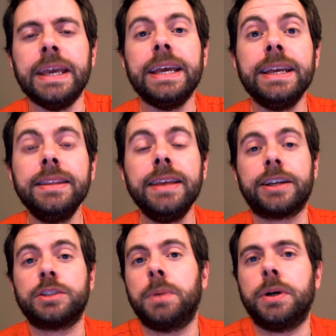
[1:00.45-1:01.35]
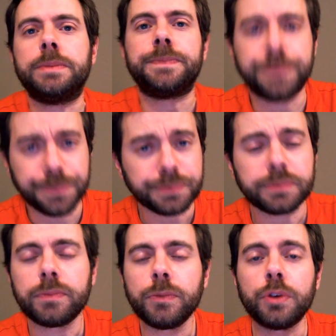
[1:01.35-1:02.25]
In the expo,
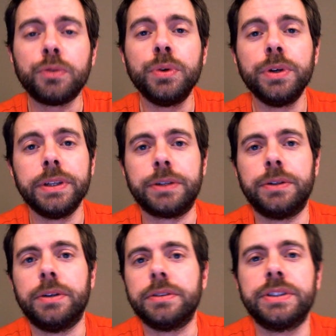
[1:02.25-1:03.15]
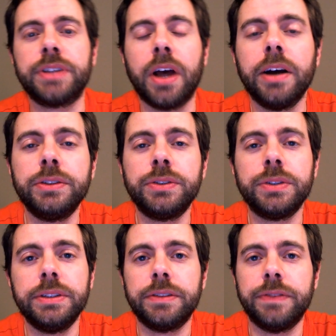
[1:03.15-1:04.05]
really cool. Just hundreds